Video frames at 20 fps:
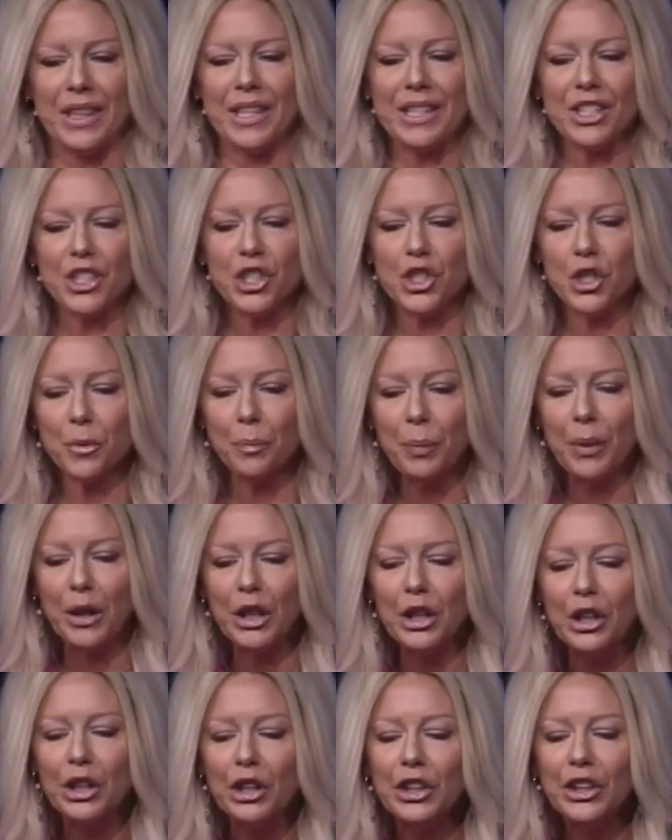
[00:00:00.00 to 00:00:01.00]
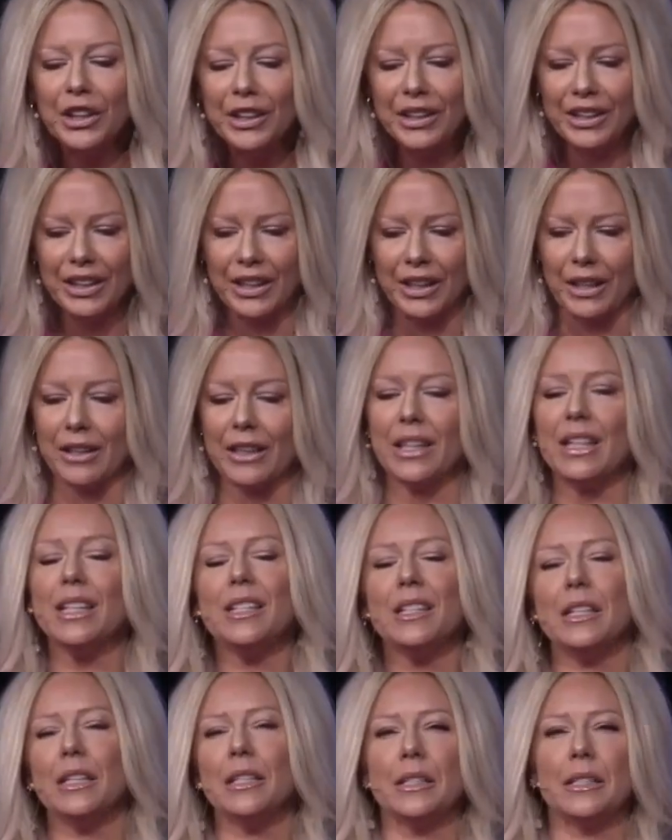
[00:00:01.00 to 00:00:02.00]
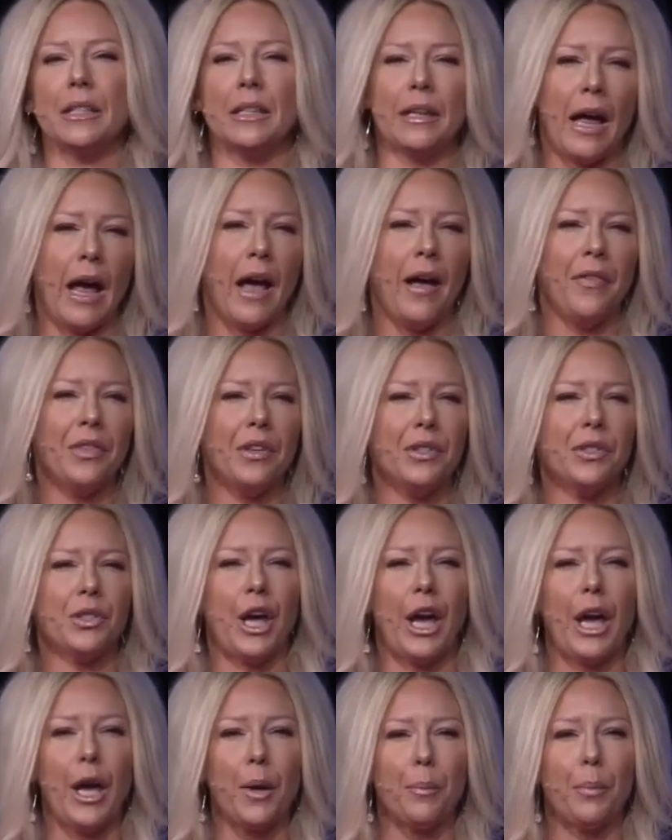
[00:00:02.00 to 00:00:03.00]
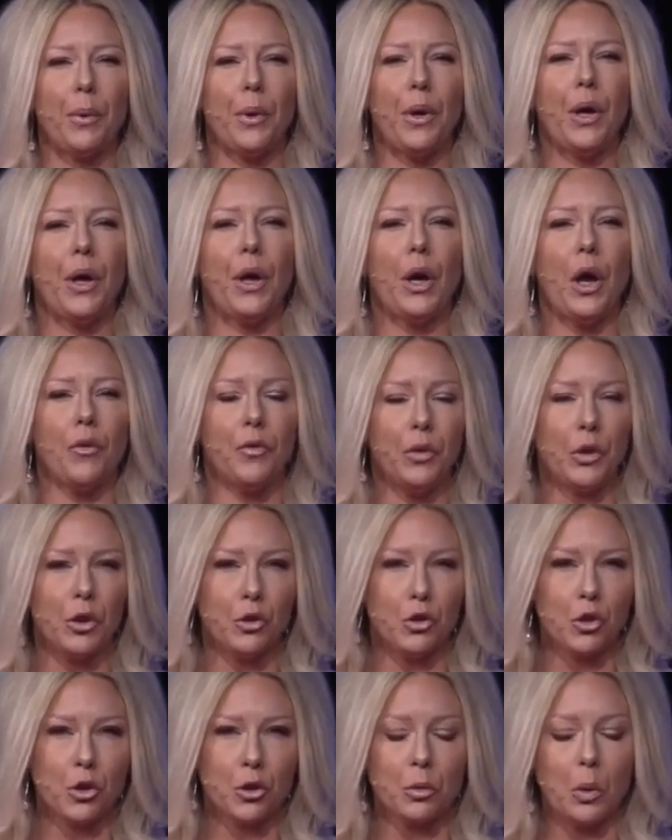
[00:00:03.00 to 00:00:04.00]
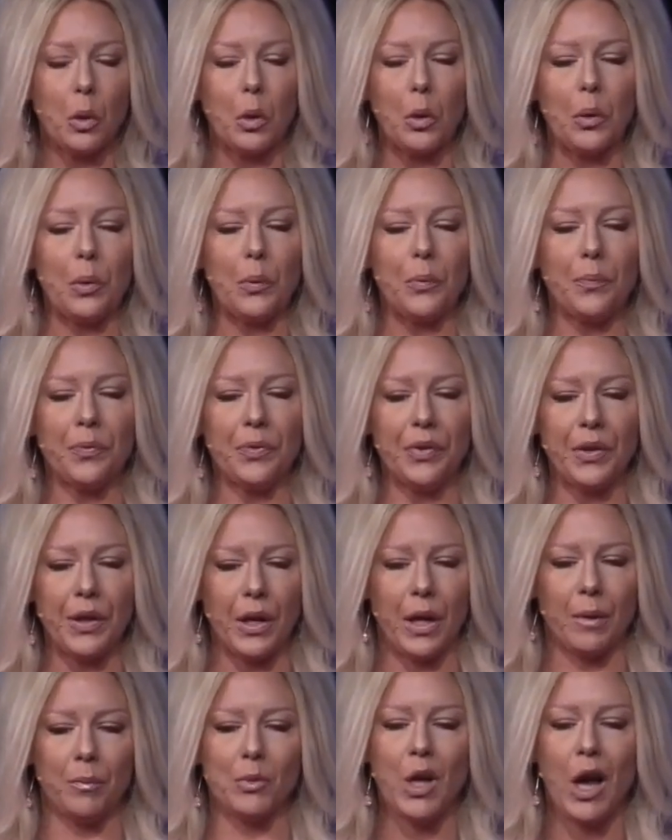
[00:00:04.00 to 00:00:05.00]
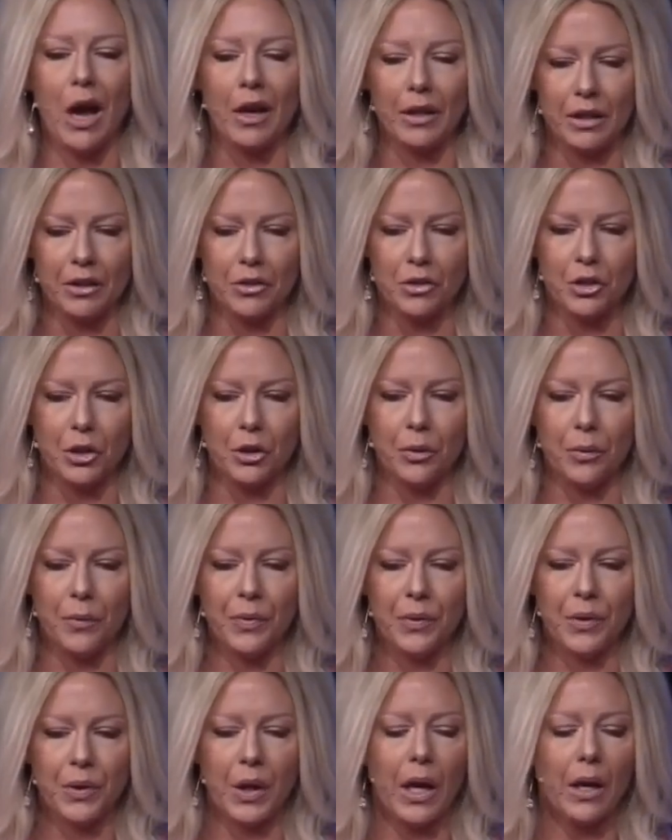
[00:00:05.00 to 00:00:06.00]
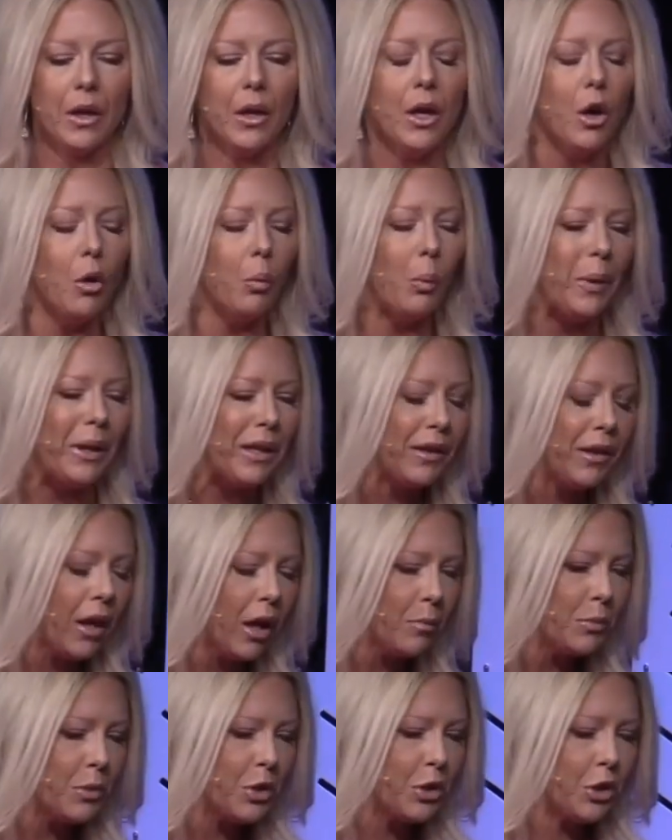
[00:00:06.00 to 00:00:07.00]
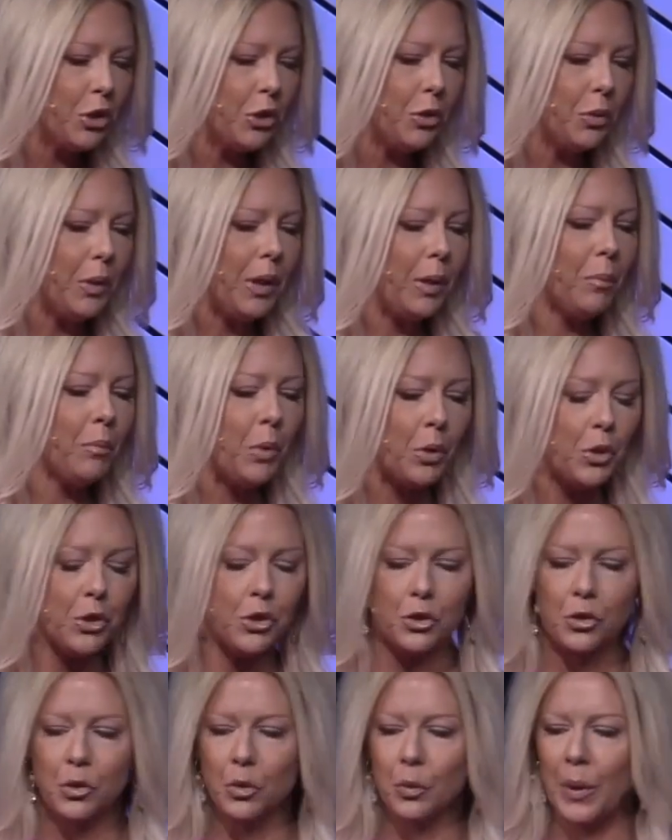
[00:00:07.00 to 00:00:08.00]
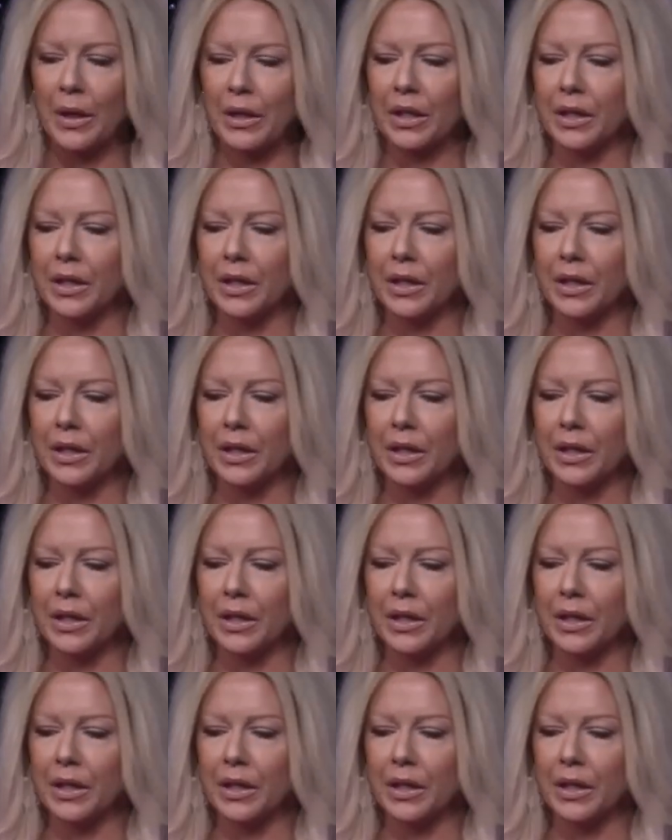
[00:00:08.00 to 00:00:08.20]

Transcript: This should be a good thing. This is not the type of control that I'm talking to. Okay, when it comes to emotional